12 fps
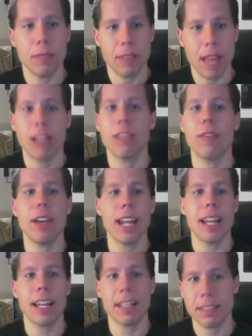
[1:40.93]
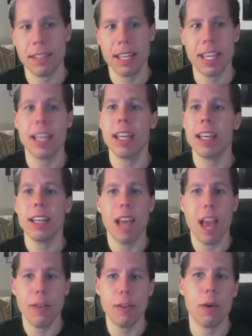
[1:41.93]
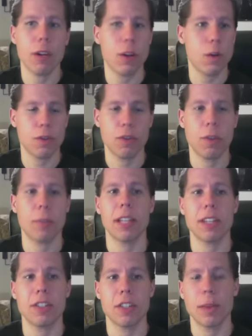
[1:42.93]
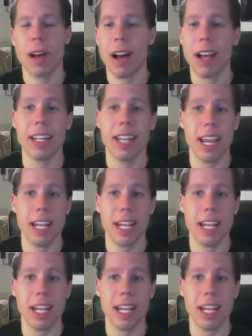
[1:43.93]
Elevate NXT. Everyone knows Triple H is behind it,